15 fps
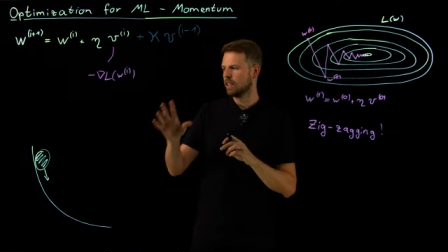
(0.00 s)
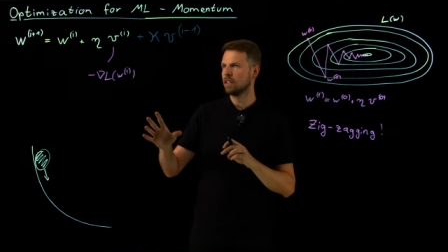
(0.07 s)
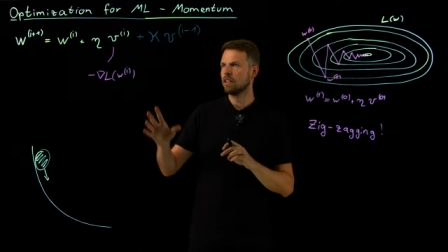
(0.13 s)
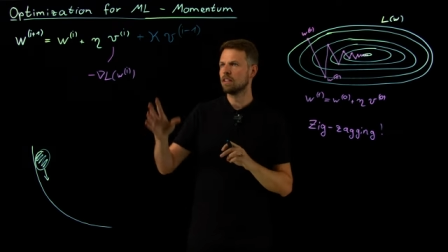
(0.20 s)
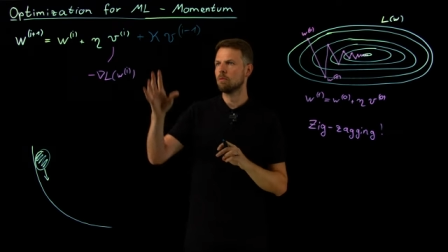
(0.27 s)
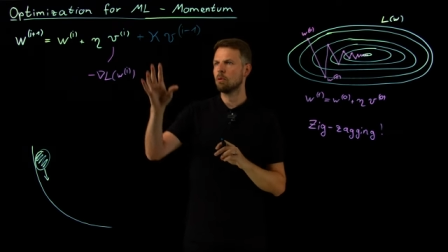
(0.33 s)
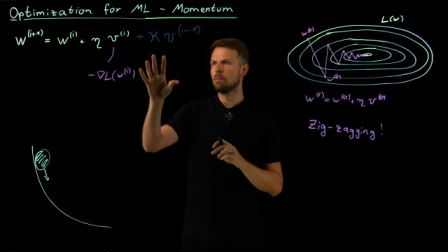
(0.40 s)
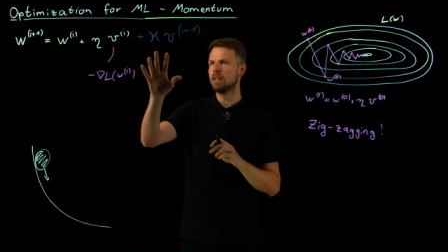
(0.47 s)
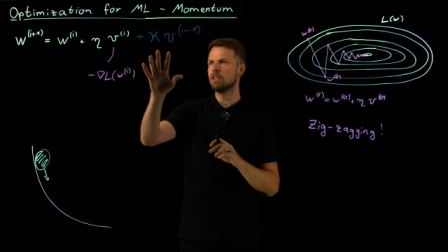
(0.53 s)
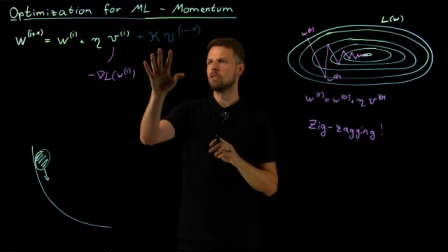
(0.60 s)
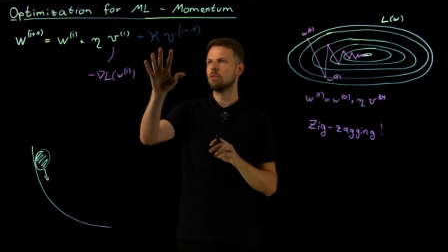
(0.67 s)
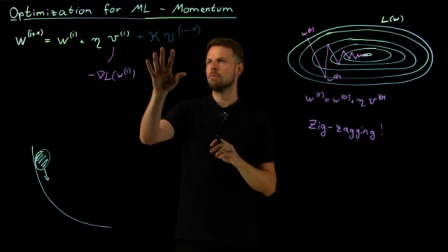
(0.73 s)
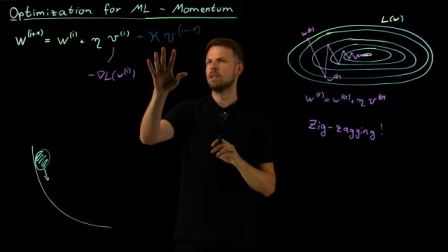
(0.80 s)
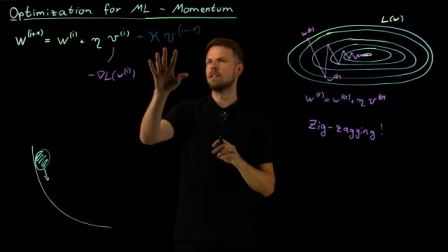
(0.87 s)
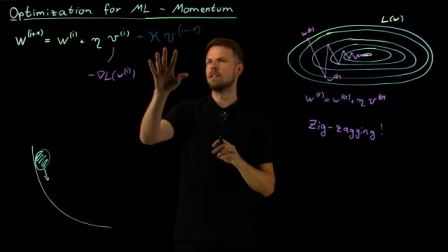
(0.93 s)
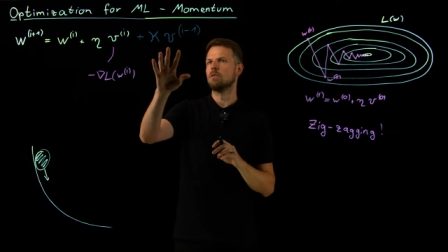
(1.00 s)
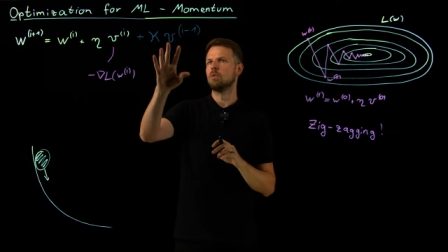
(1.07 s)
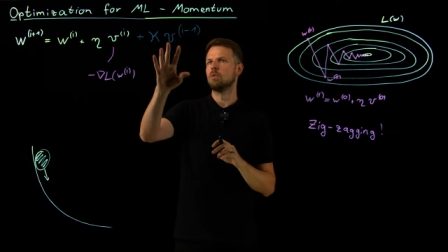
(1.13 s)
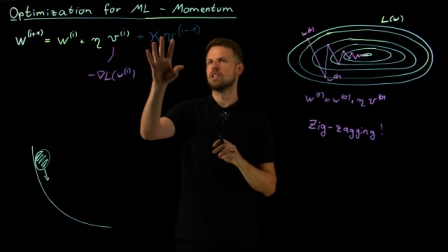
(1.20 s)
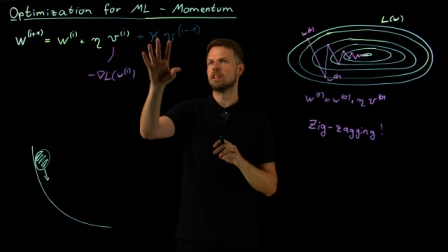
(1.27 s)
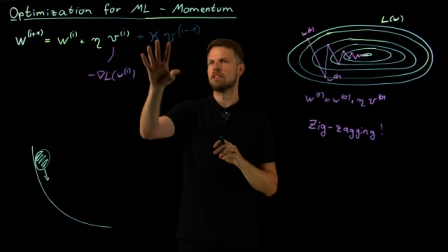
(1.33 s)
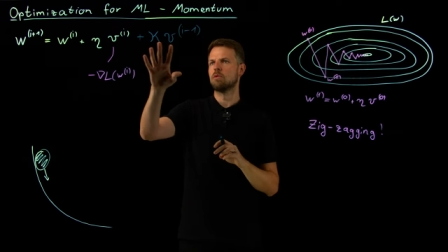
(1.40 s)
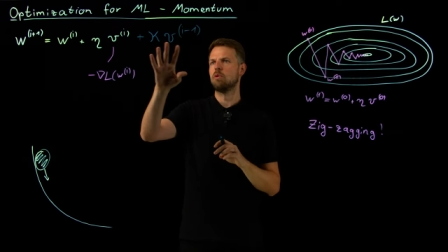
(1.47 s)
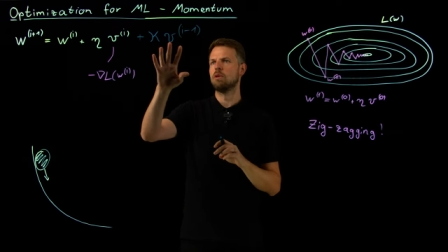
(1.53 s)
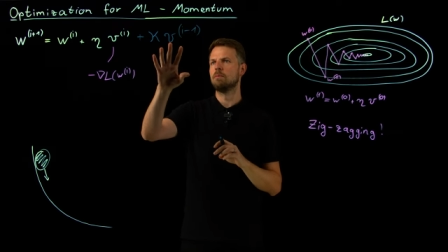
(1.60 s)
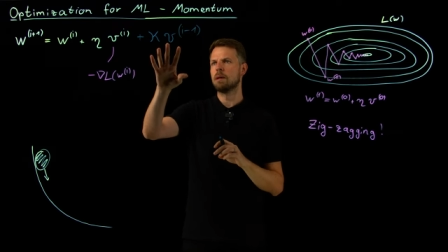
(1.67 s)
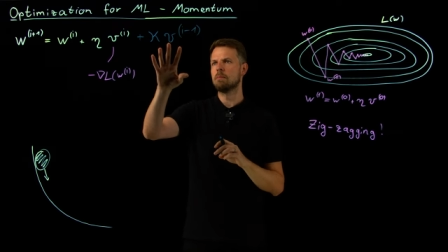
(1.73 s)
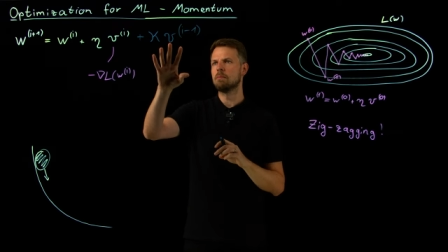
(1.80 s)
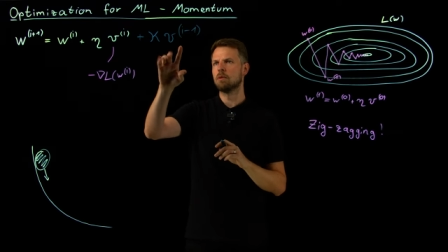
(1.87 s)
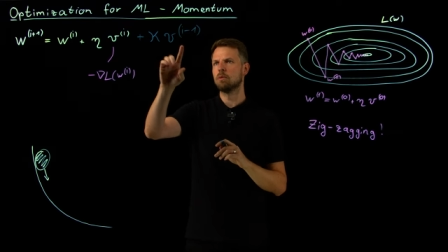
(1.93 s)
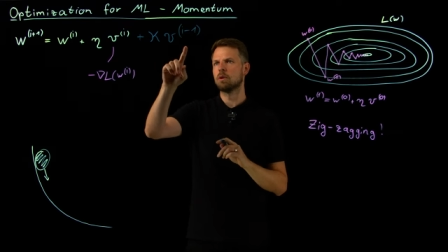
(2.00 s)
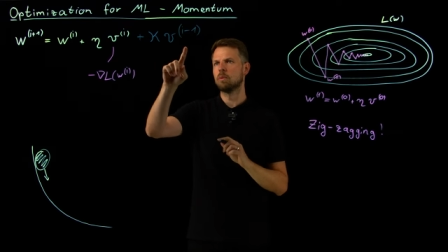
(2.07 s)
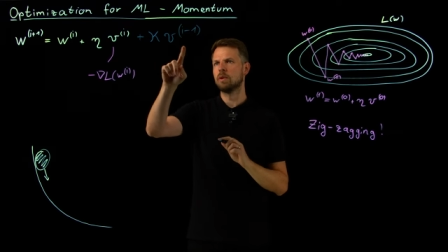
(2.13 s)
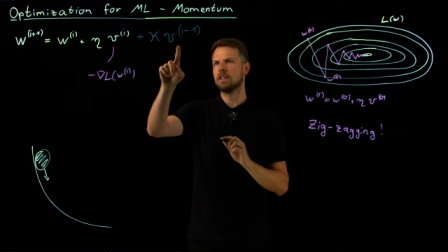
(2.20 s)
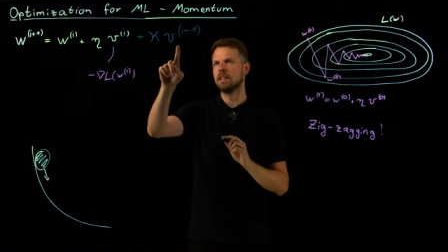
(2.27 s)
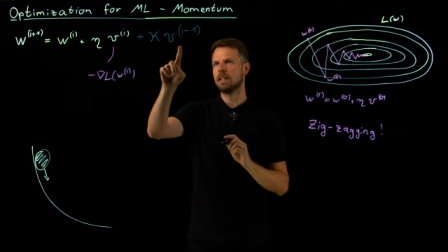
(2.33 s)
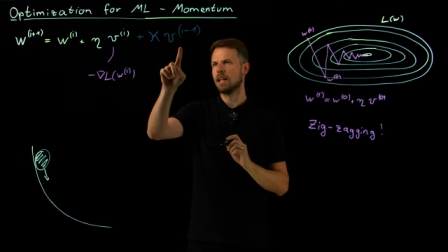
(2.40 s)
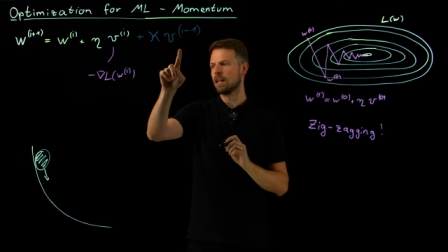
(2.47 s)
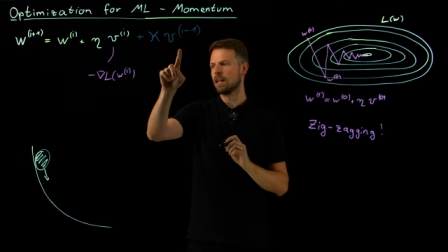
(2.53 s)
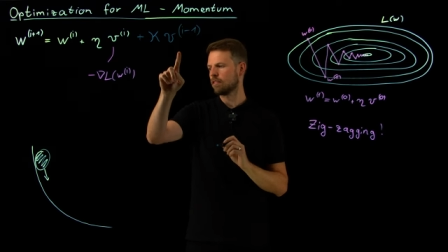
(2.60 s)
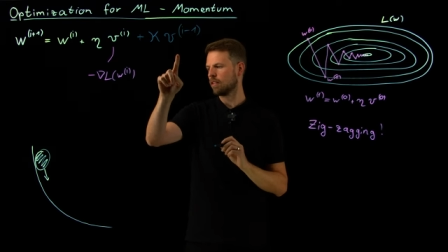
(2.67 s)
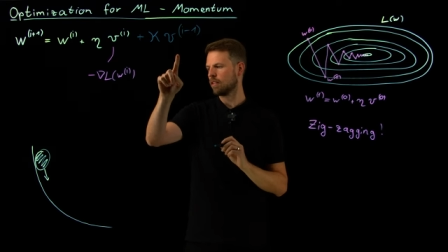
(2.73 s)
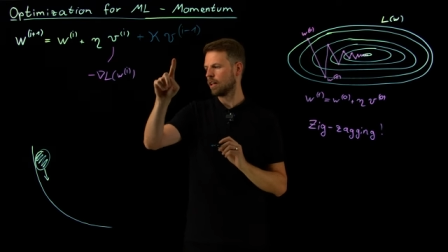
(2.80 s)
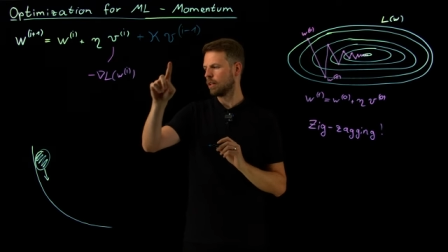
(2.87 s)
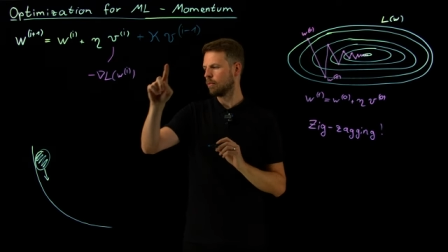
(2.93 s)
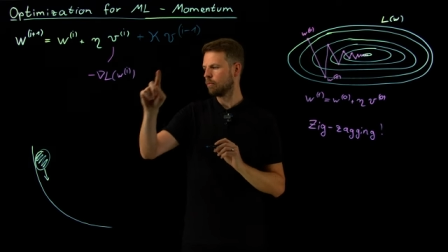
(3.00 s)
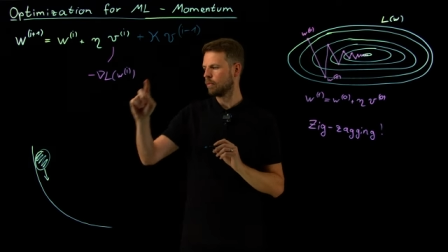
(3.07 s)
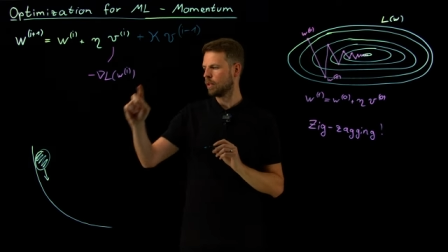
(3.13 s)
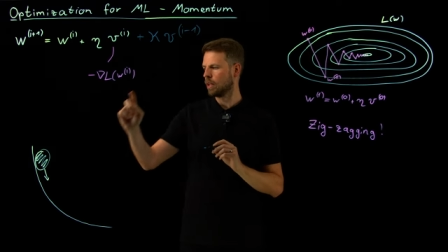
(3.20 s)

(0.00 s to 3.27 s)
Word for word: This momentum means we just remember what we did last time